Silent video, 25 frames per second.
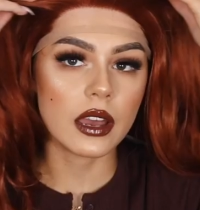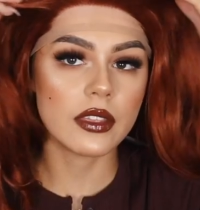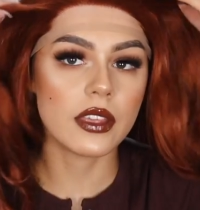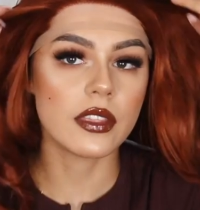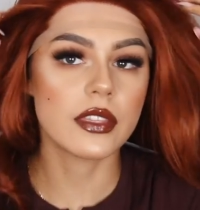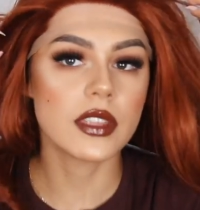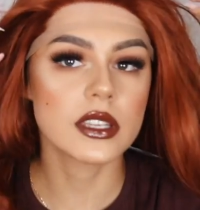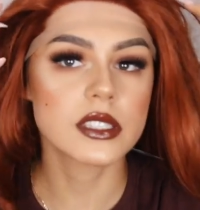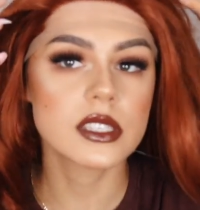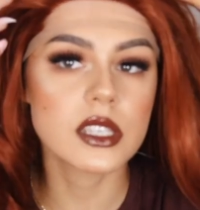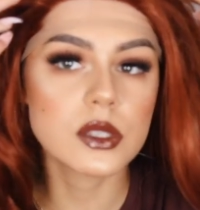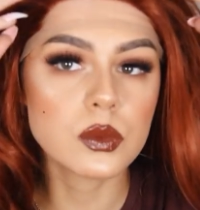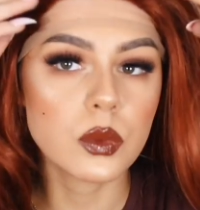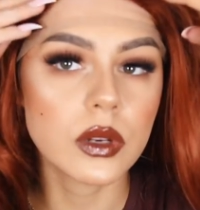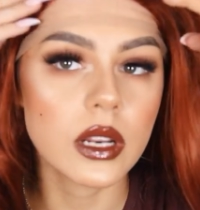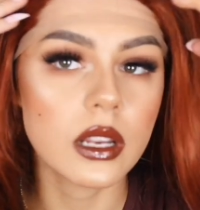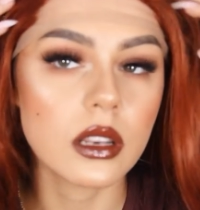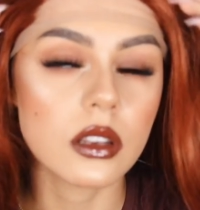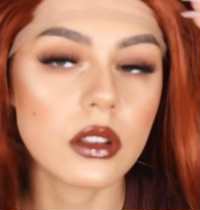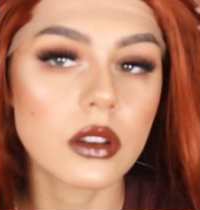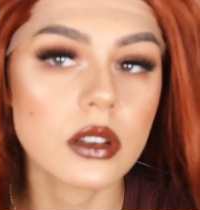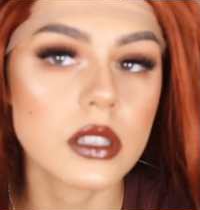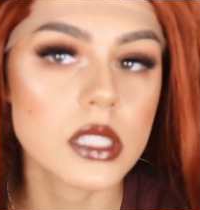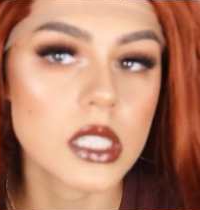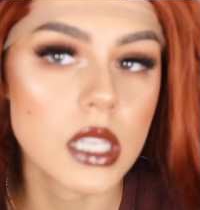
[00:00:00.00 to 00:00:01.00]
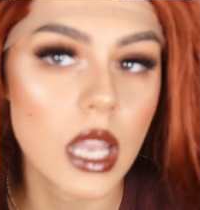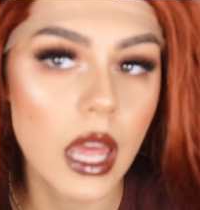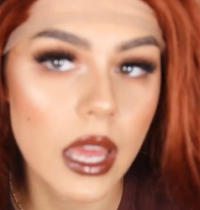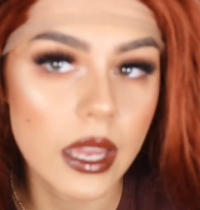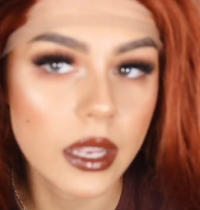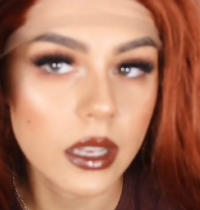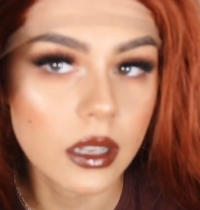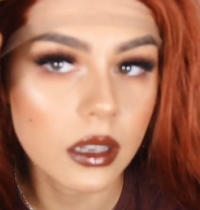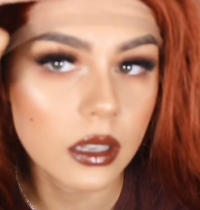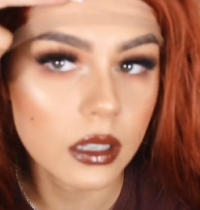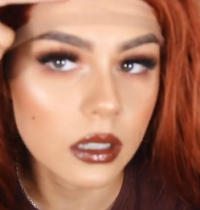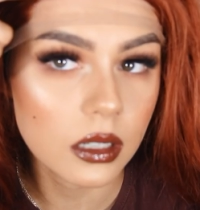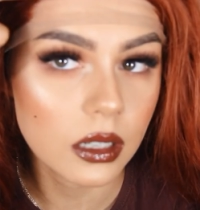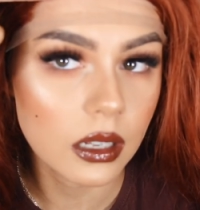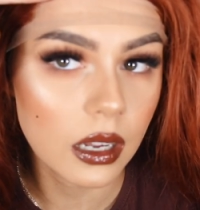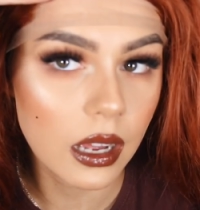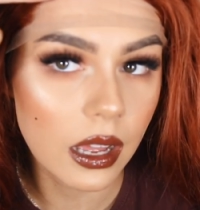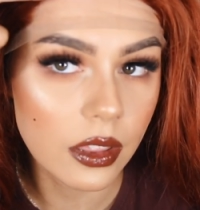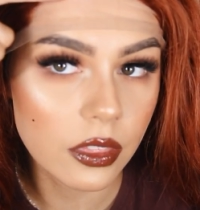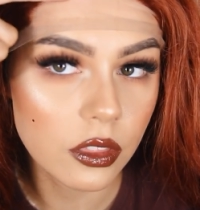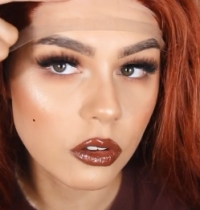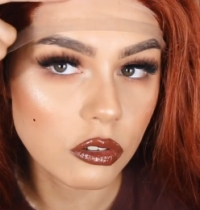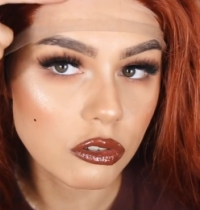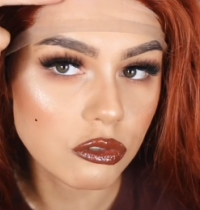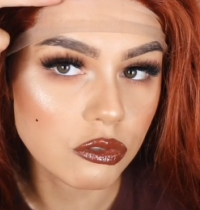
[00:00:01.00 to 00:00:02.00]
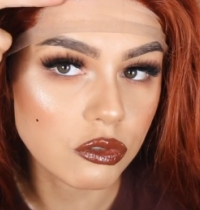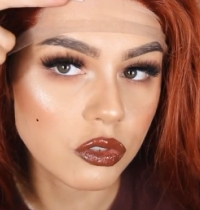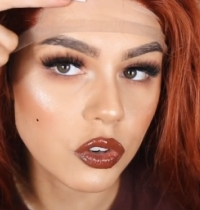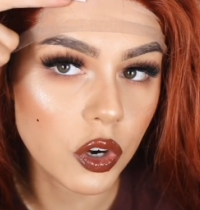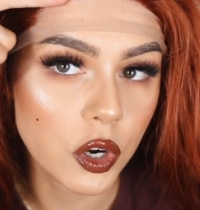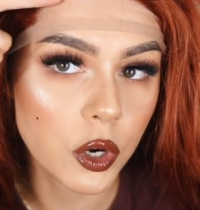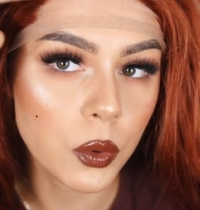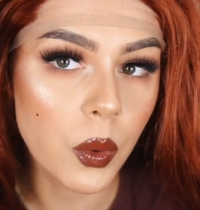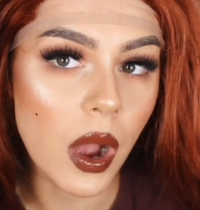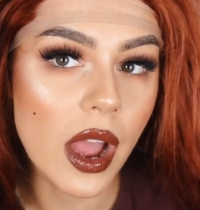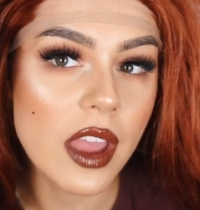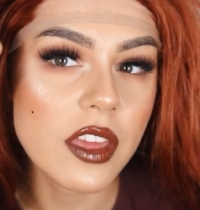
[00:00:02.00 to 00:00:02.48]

And then this is what it looks like at the root.